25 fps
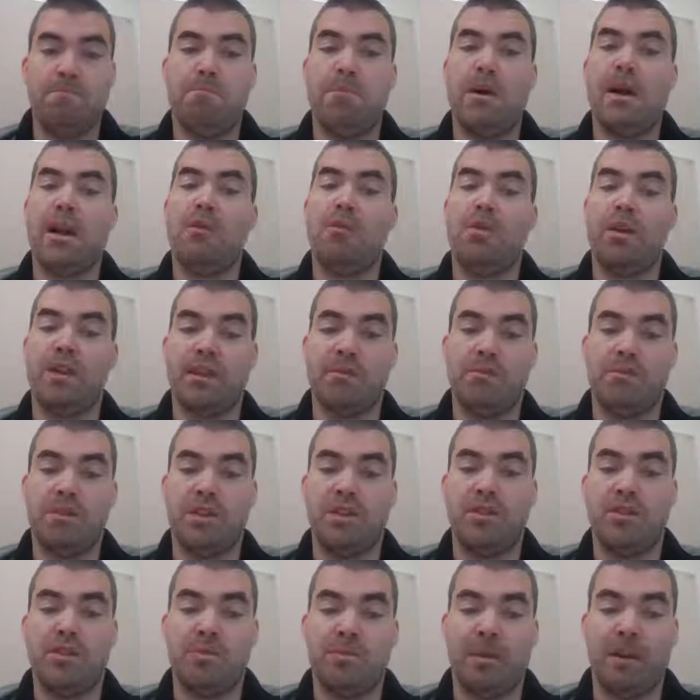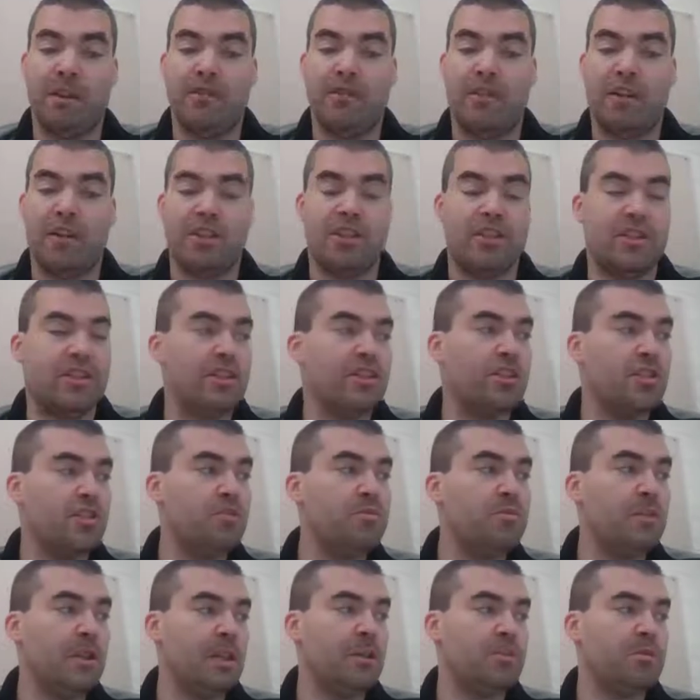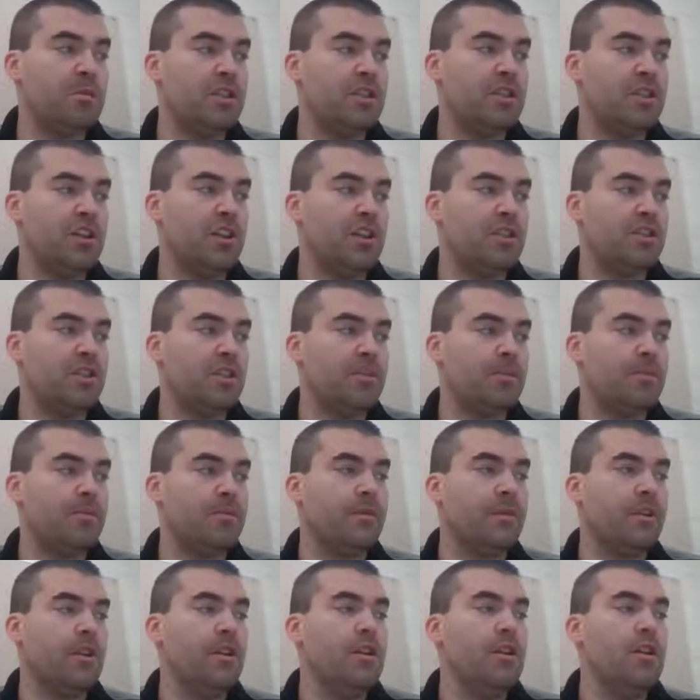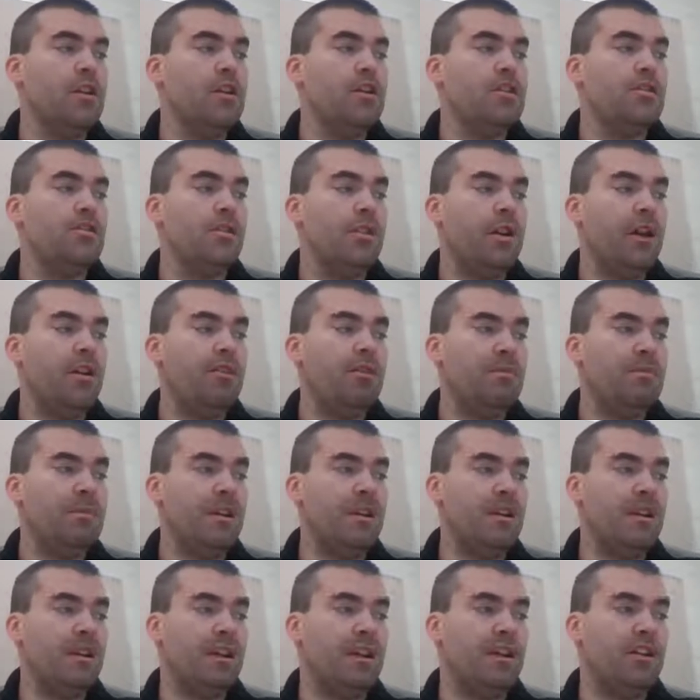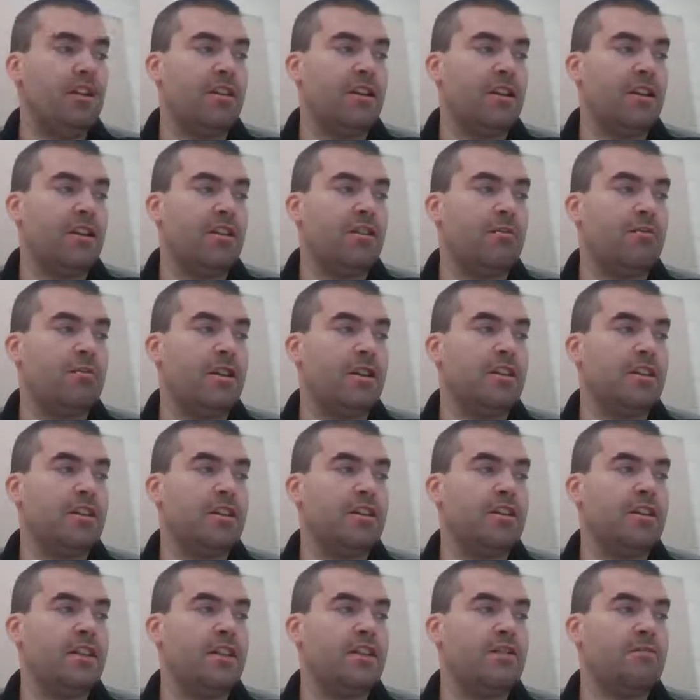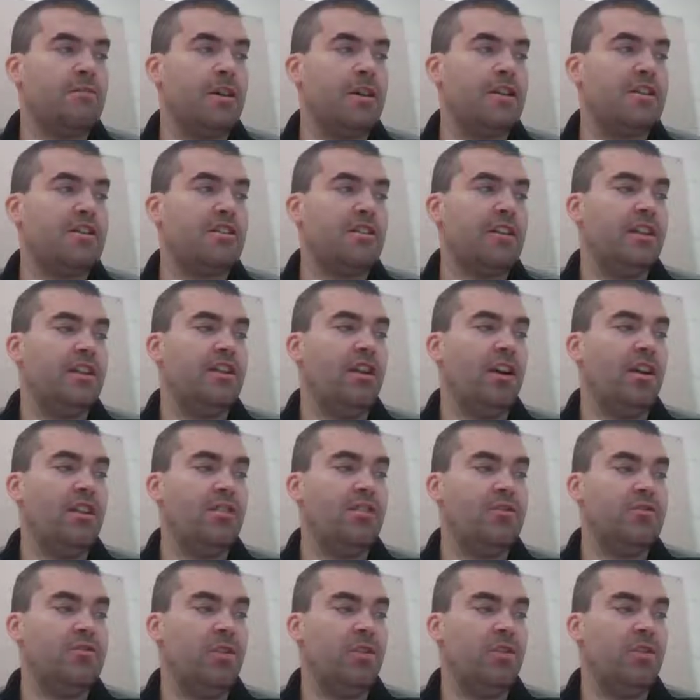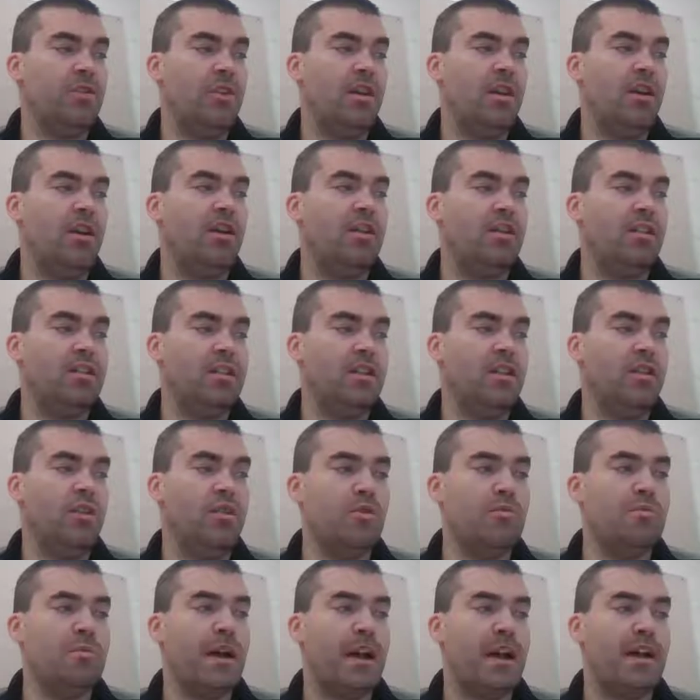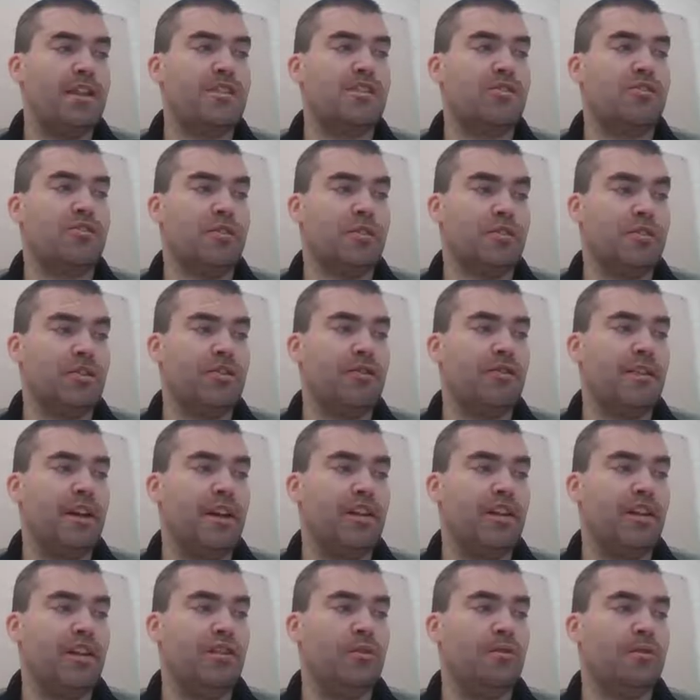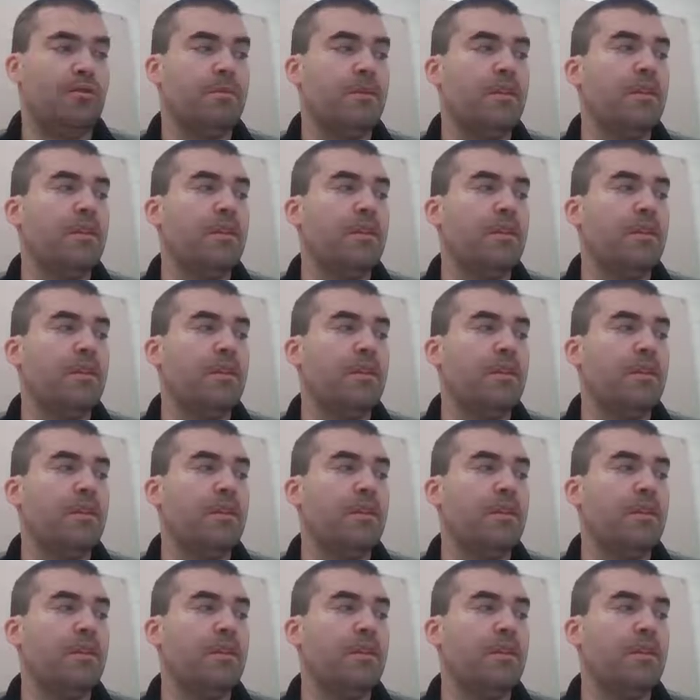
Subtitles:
but I want them to use my functions to be able to change it. So now I'm getting an error here because it says basically not all code paths return a value.